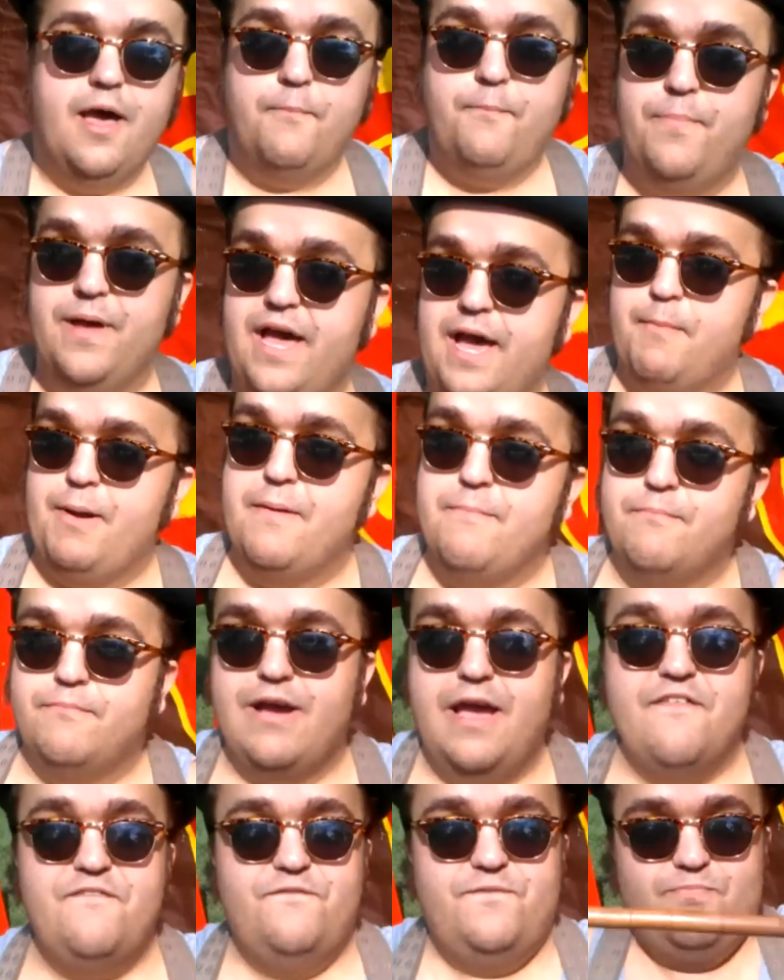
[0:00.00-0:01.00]
nah, my,
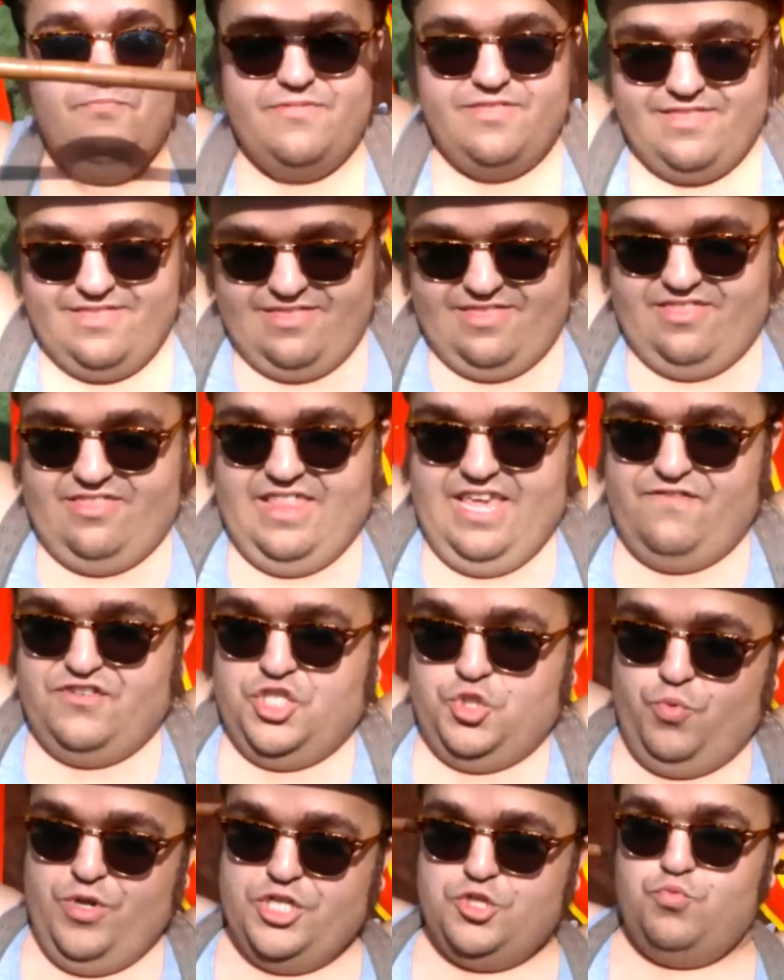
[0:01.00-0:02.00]
my, they've
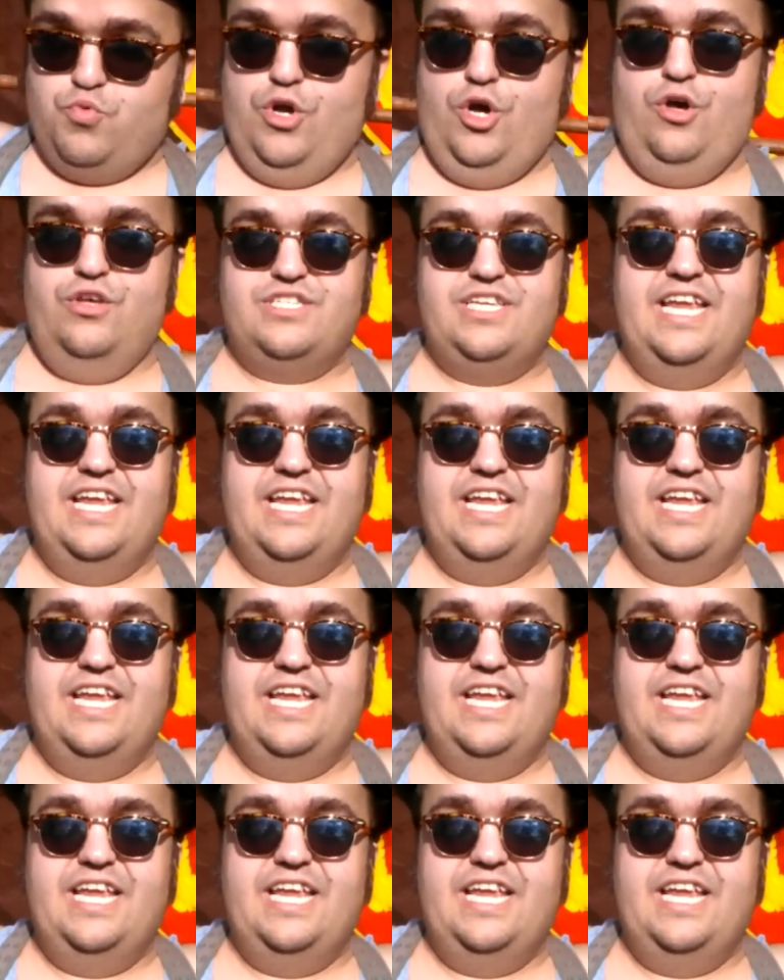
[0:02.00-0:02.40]
switched roles,